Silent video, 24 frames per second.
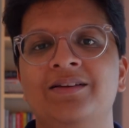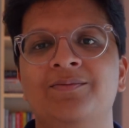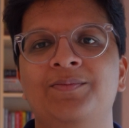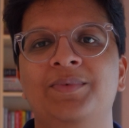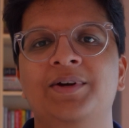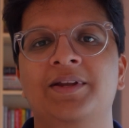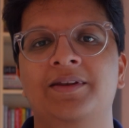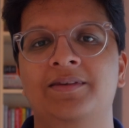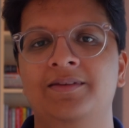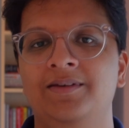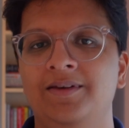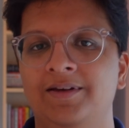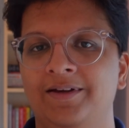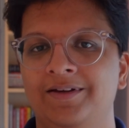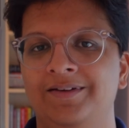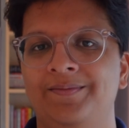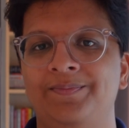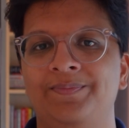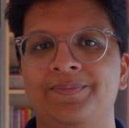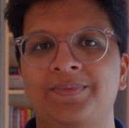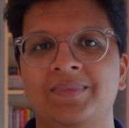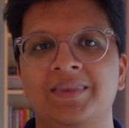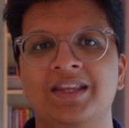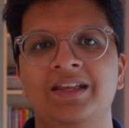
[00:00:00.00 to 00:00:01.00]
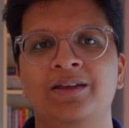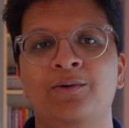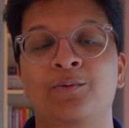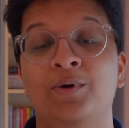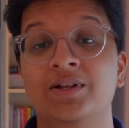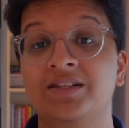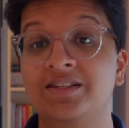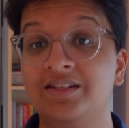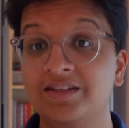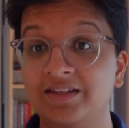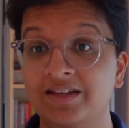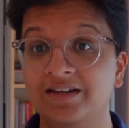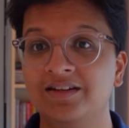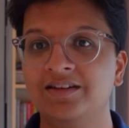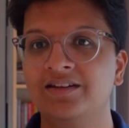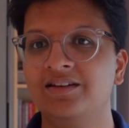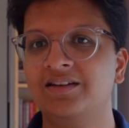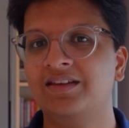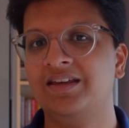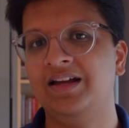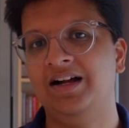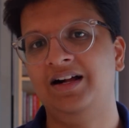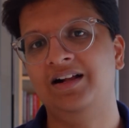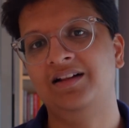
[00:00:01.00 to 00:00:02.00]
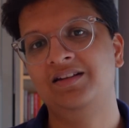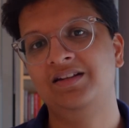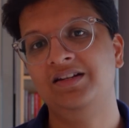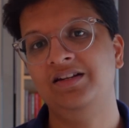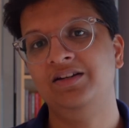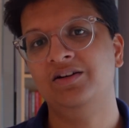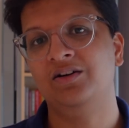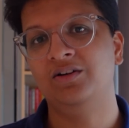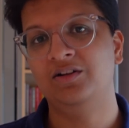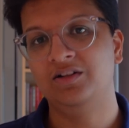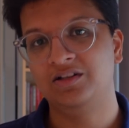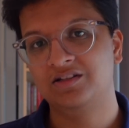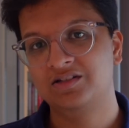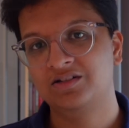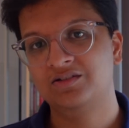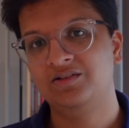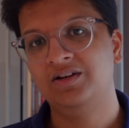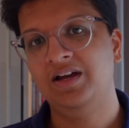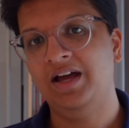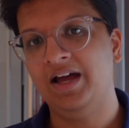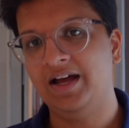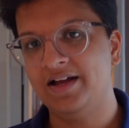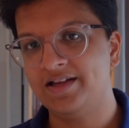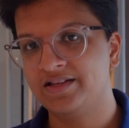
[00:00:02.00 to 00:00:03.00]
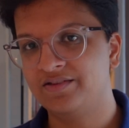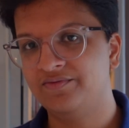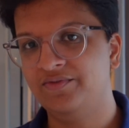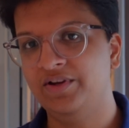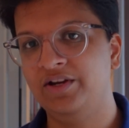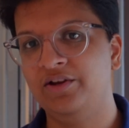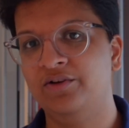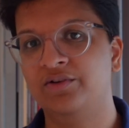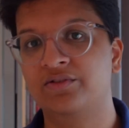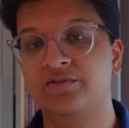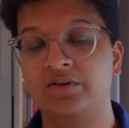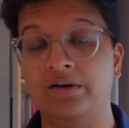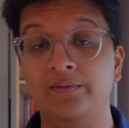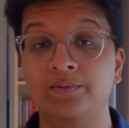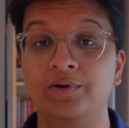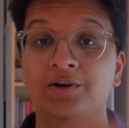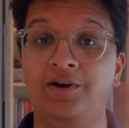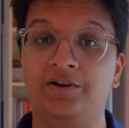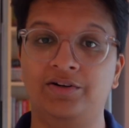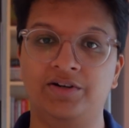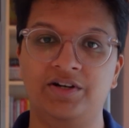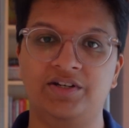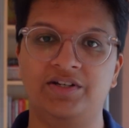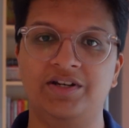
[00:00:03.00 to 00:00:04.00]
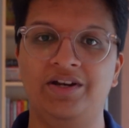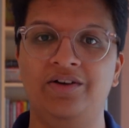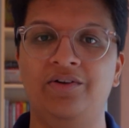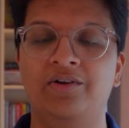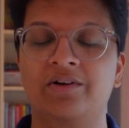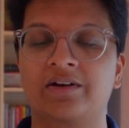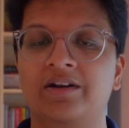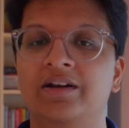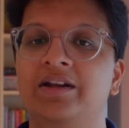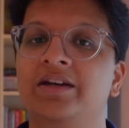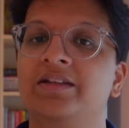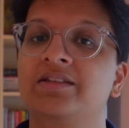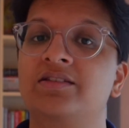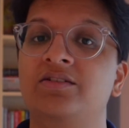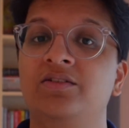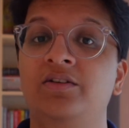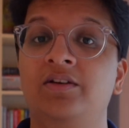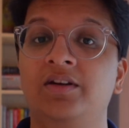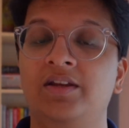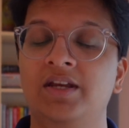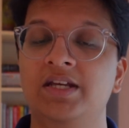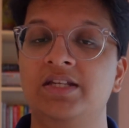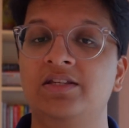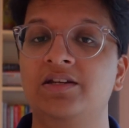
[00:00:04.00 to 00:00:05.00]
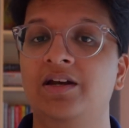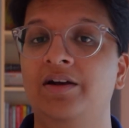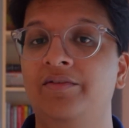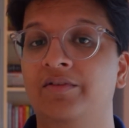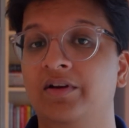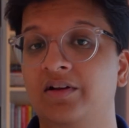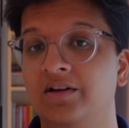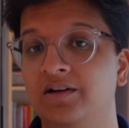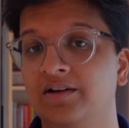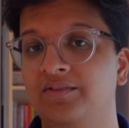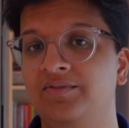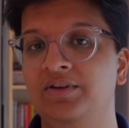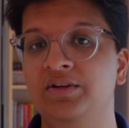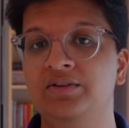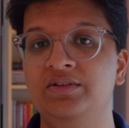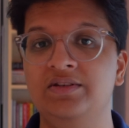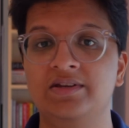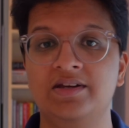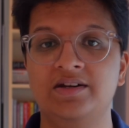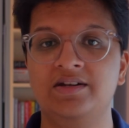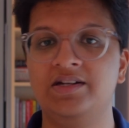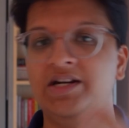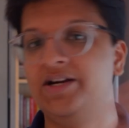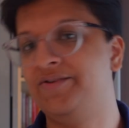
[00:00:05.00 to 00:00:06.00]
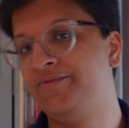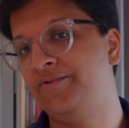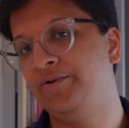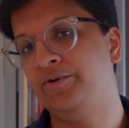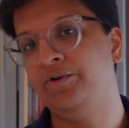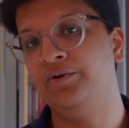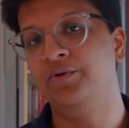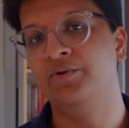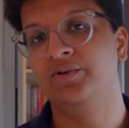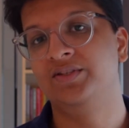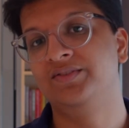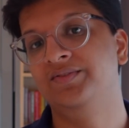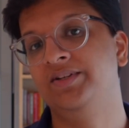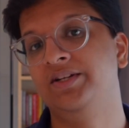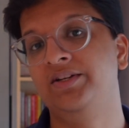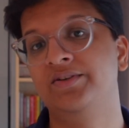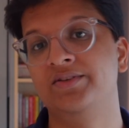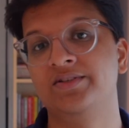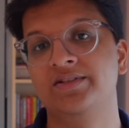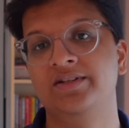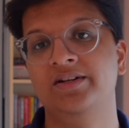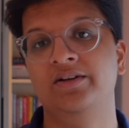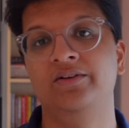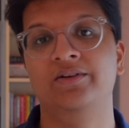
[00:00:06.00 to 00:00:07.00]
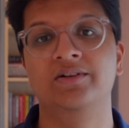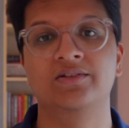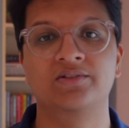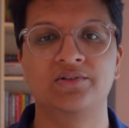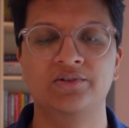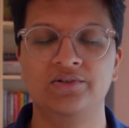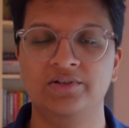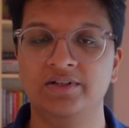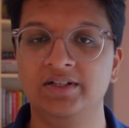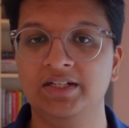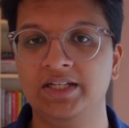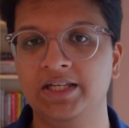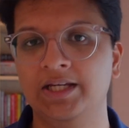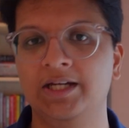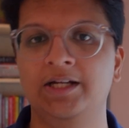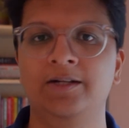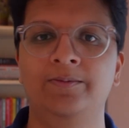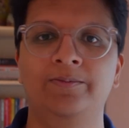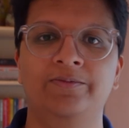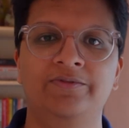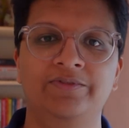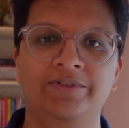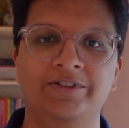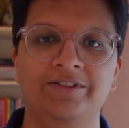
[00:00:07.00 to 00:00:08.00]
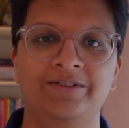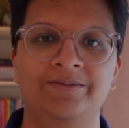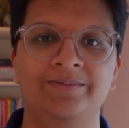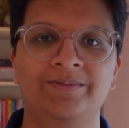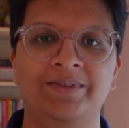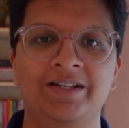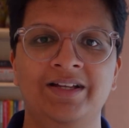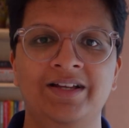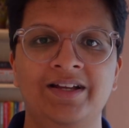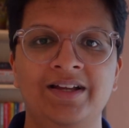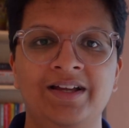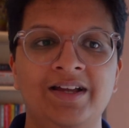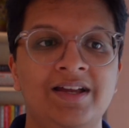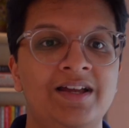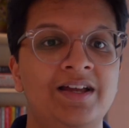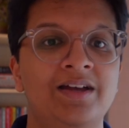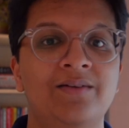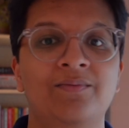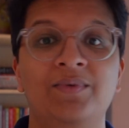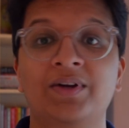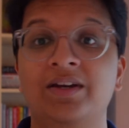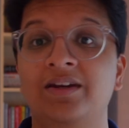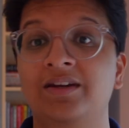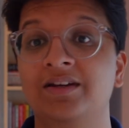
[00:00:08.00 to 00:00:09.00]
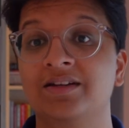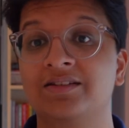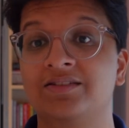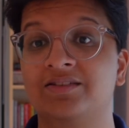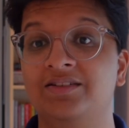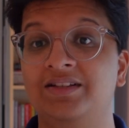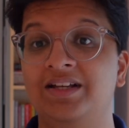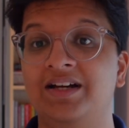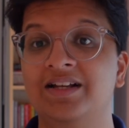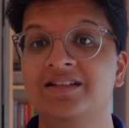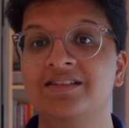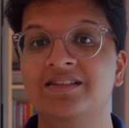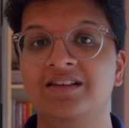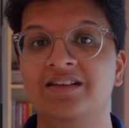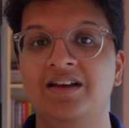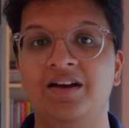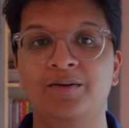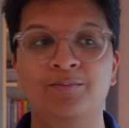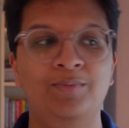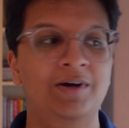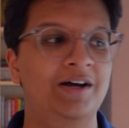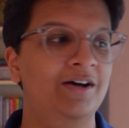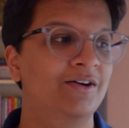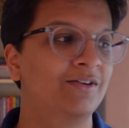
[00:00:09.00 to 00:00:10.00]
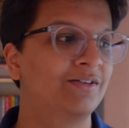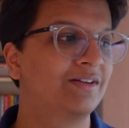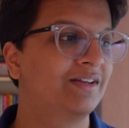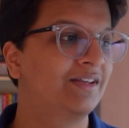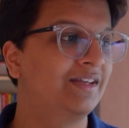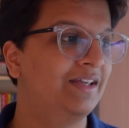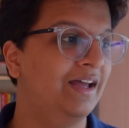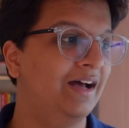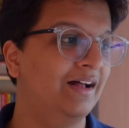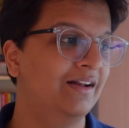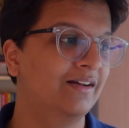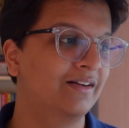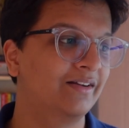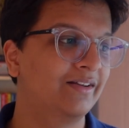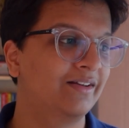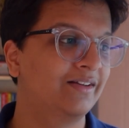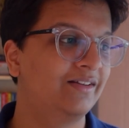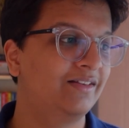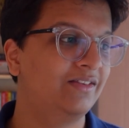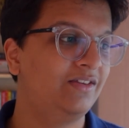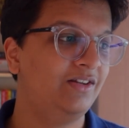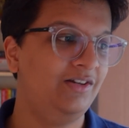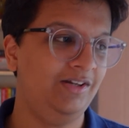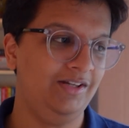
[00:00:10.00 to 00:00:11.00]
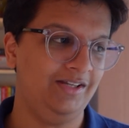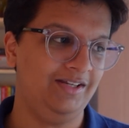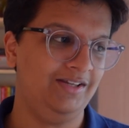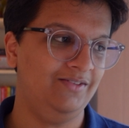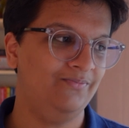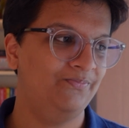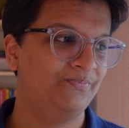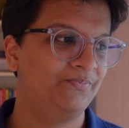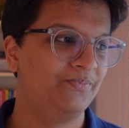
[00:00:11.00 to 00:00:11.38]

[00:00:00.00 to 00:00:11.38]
But yeah, once again, Calc 3 also has videos from Dr. Chen online, so in case you're ever confused, you can refer to those videos, they're also really helpful. But yeah, so that's about Calc 3.